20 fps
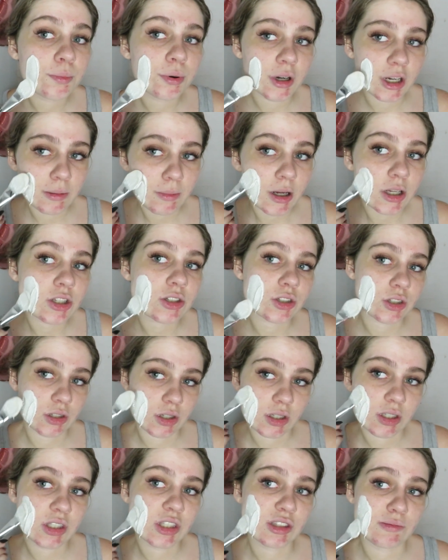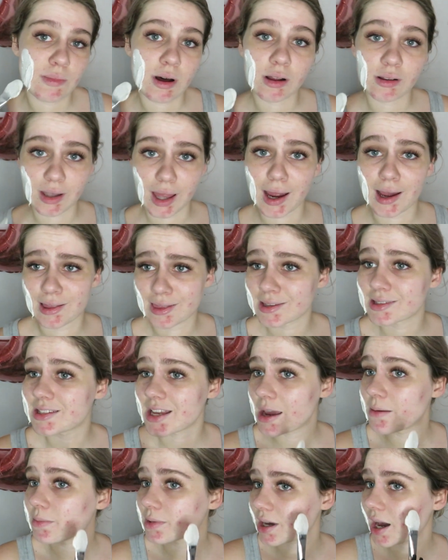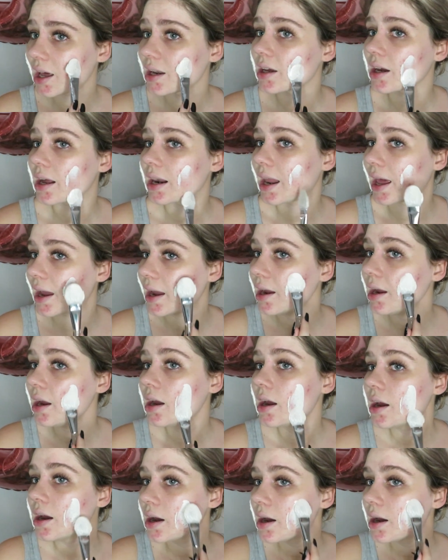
pretty much smell like the same kind of clay.